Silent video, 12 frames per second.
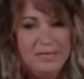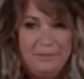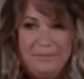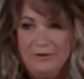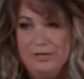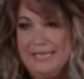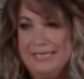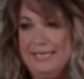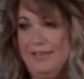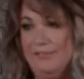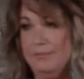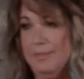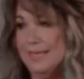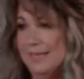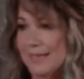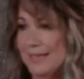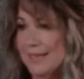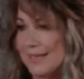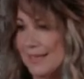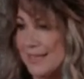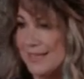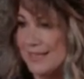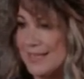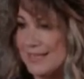got married, he left me.
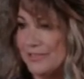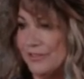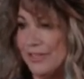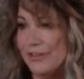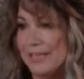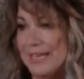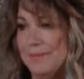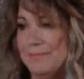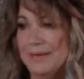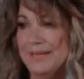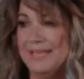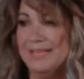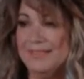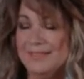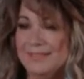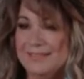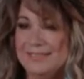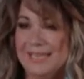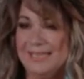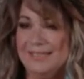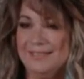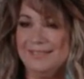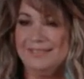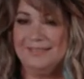So there came my
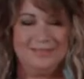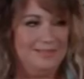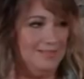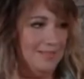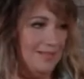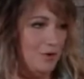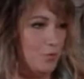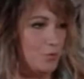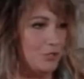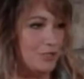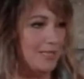second worst